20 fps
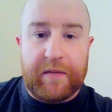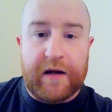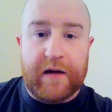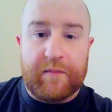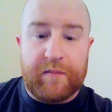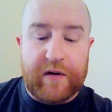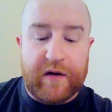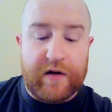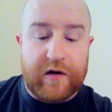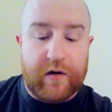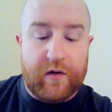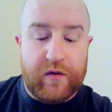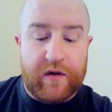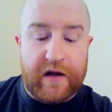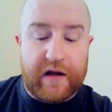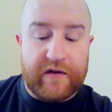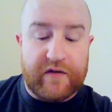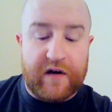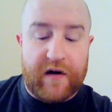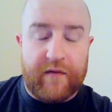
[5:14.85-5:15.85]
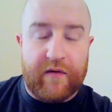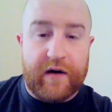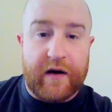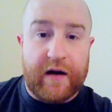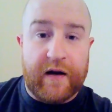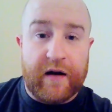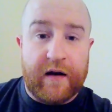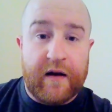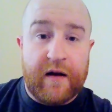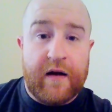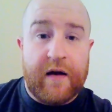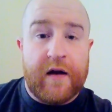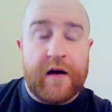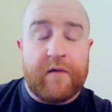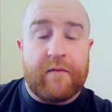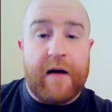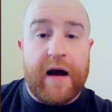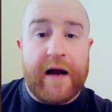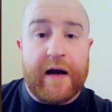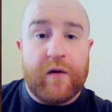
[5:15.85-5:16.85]
PPU things and everything,
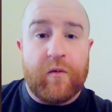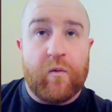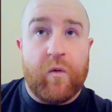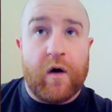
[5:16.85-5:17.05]
right?